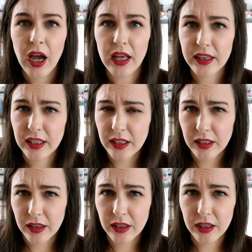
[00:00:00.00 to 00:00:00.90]
I think
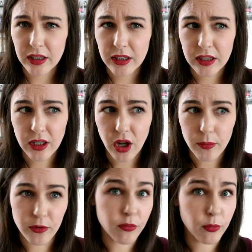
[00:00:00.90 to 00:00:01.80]

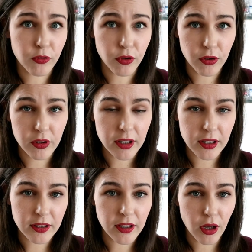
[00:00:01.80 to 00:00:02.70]
times have moved on
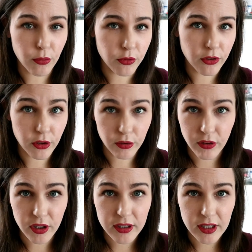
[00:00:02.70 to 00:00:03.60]
since I was at
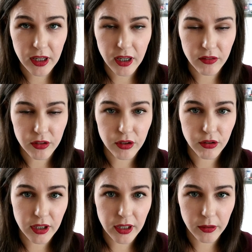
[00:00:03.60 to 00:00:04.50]
university. I have a
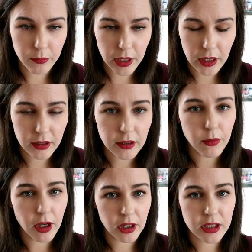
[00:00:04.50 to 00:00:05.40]
degree in molecular
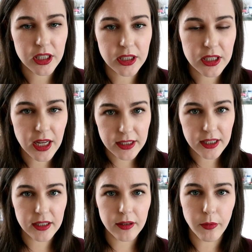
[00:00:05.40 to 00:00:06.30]
biology and
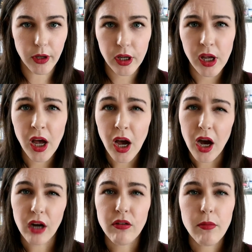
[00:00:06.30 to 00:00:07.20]
genetics, but
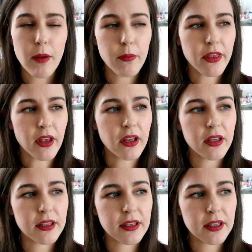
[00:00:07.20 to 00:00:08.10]
I remember
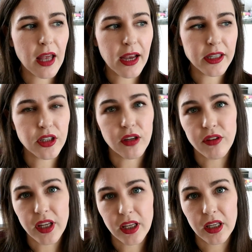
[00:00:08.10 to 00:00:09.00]
that
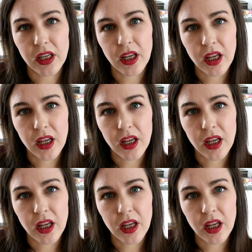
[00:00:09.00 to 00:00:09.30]
HIV